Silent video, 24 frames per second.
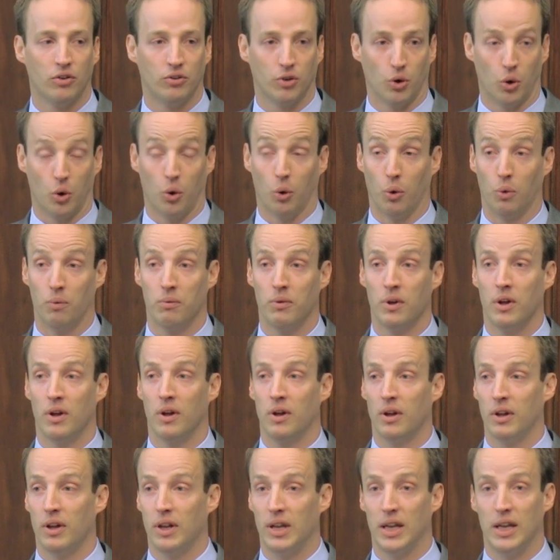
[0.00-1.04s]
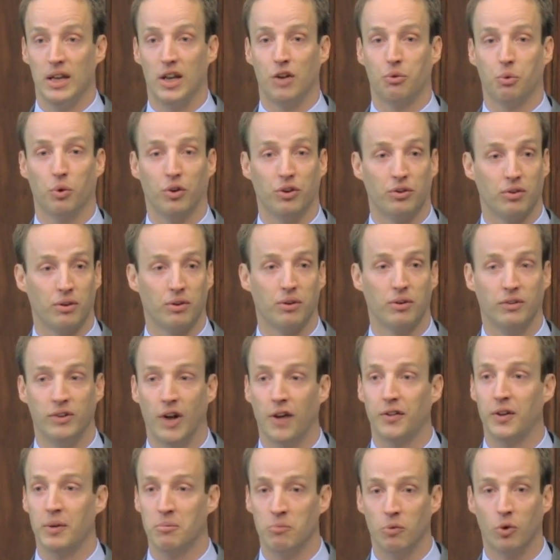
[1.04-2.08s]
So this was
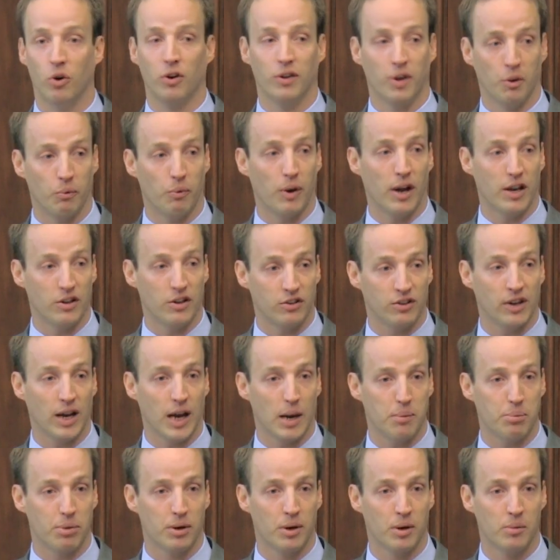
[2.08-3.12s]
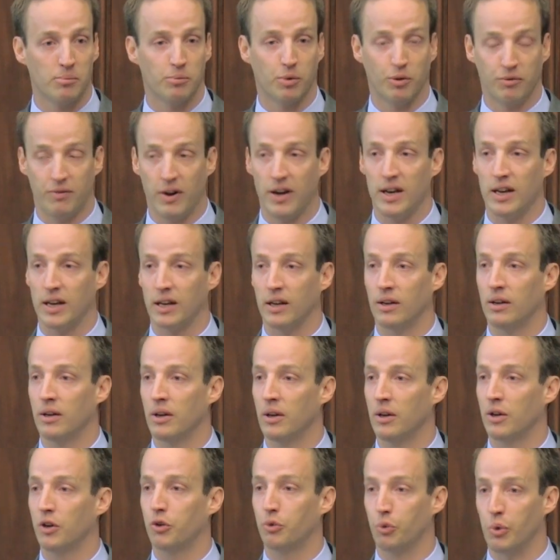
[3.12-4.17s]
nothing more than red tape preventing
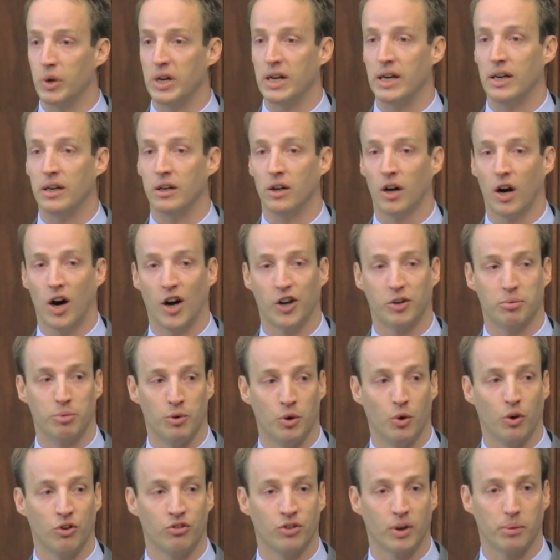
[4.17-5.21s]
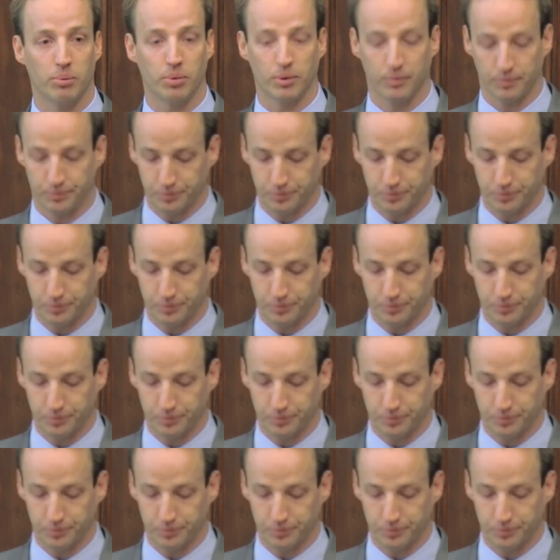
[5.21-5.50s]
green entrepreneurship.